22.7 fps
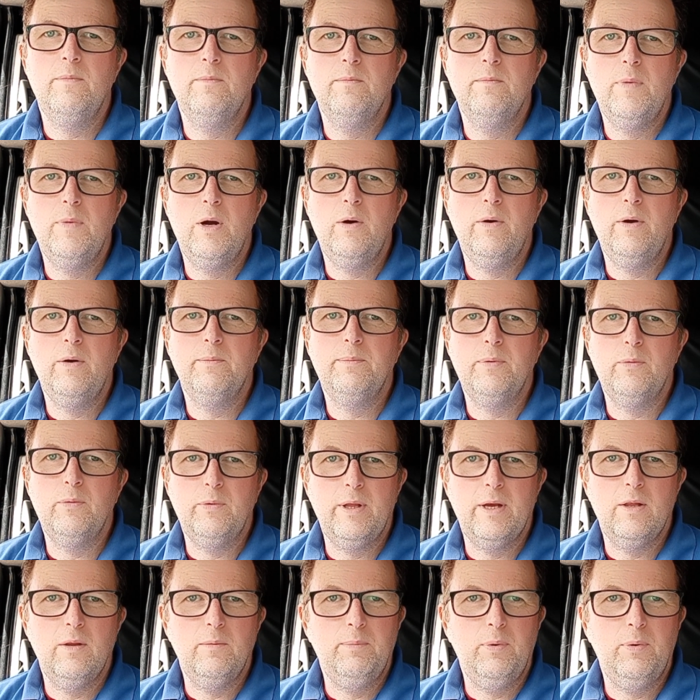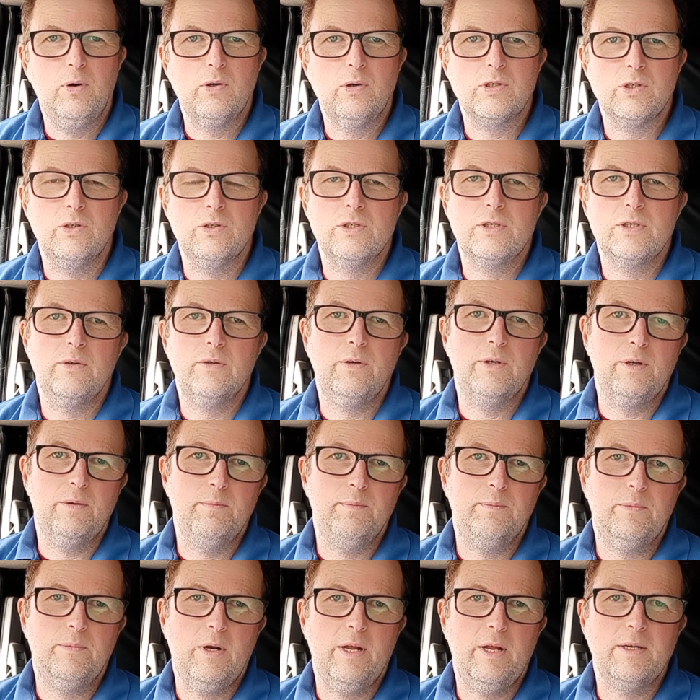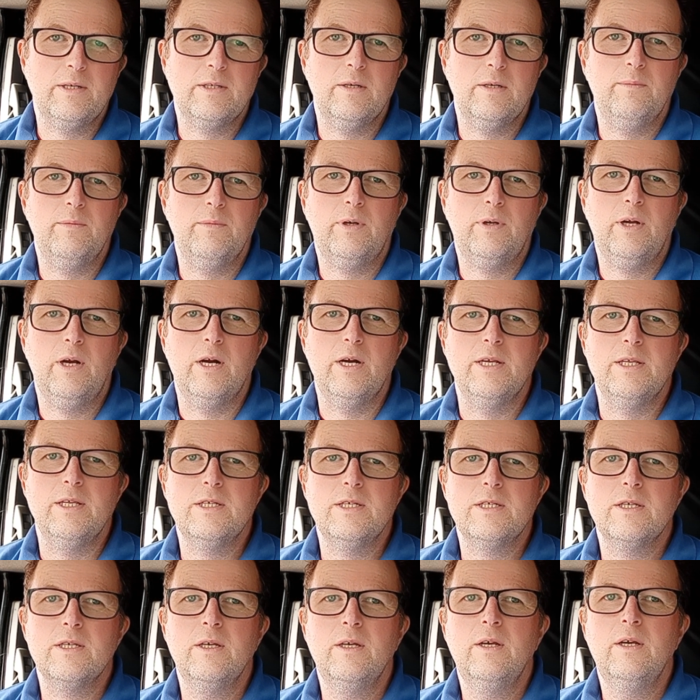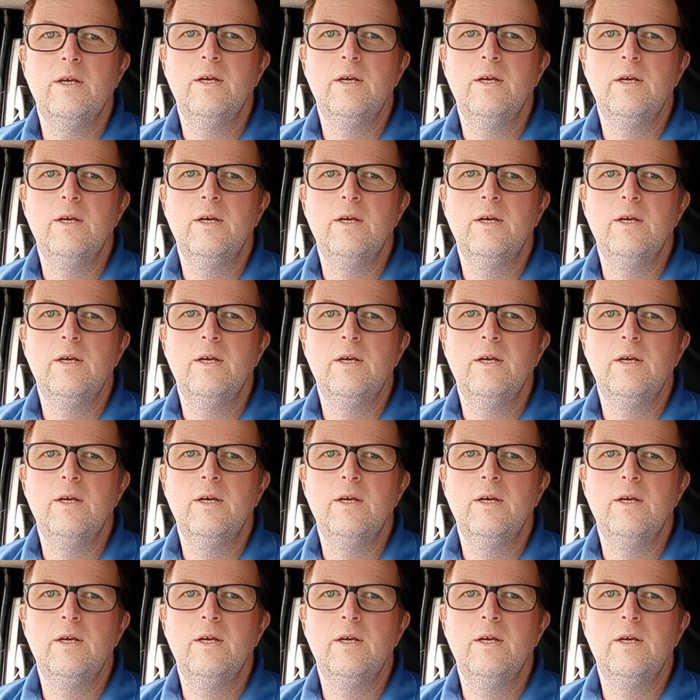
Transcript: mow it but without the box on so I don't collect up the cuttings,